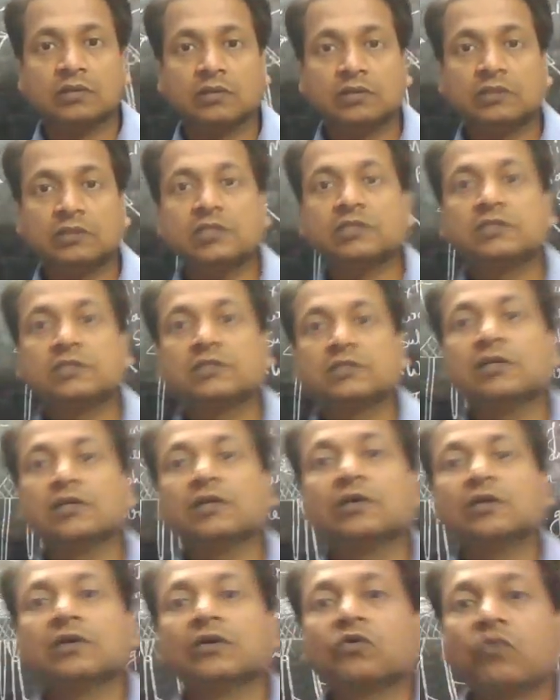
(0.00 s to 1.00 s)
This
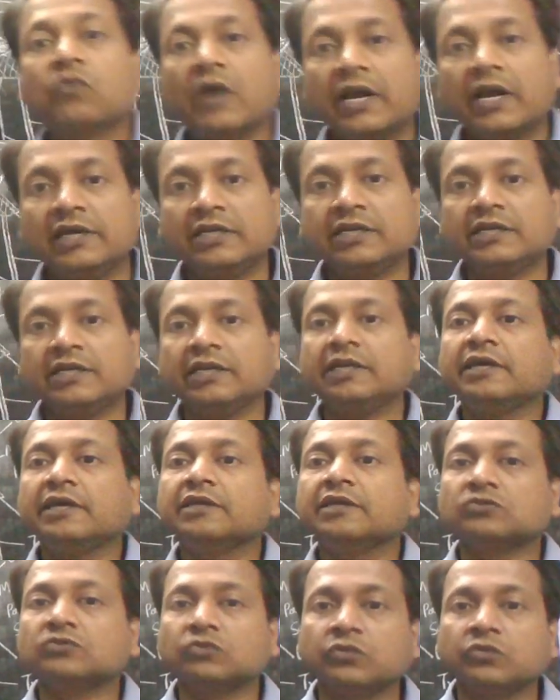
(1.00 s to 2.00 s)
quantity
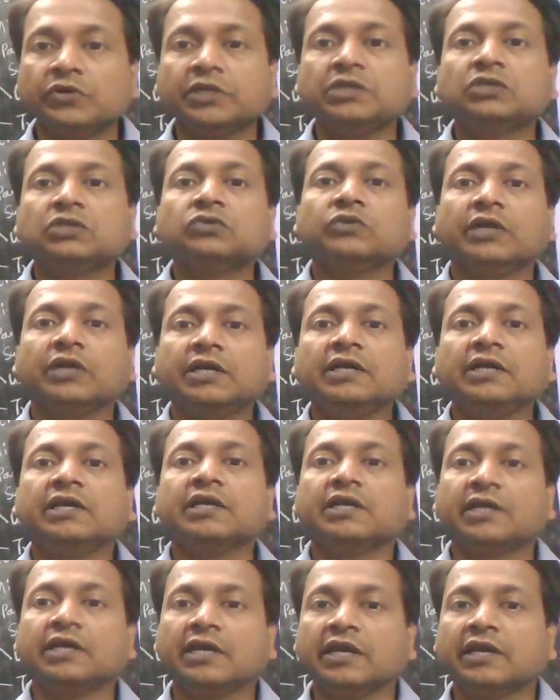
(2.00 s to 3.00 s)
is going to
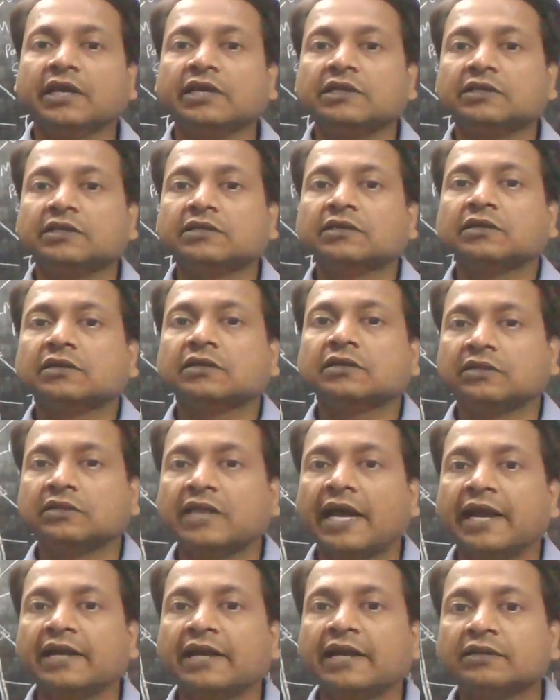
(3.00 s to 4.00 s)
indicate
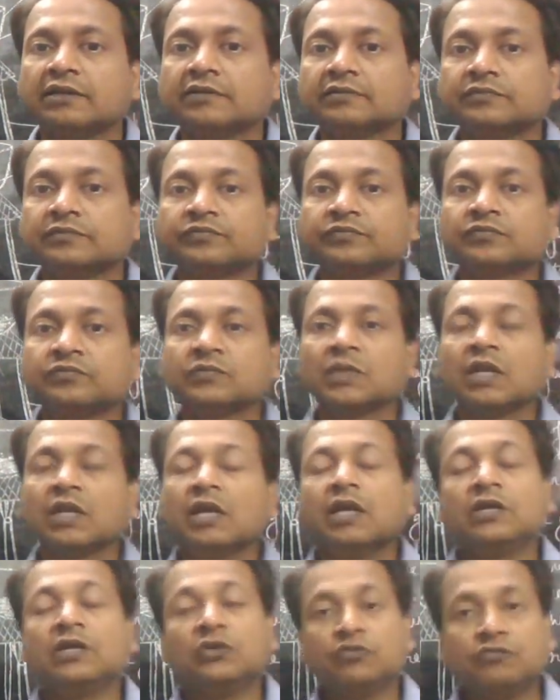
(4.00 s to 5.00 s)
that
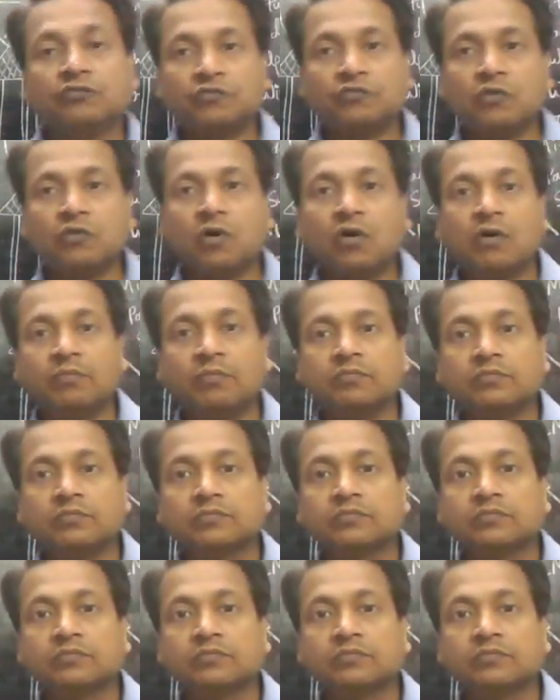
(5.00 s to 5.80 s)
to form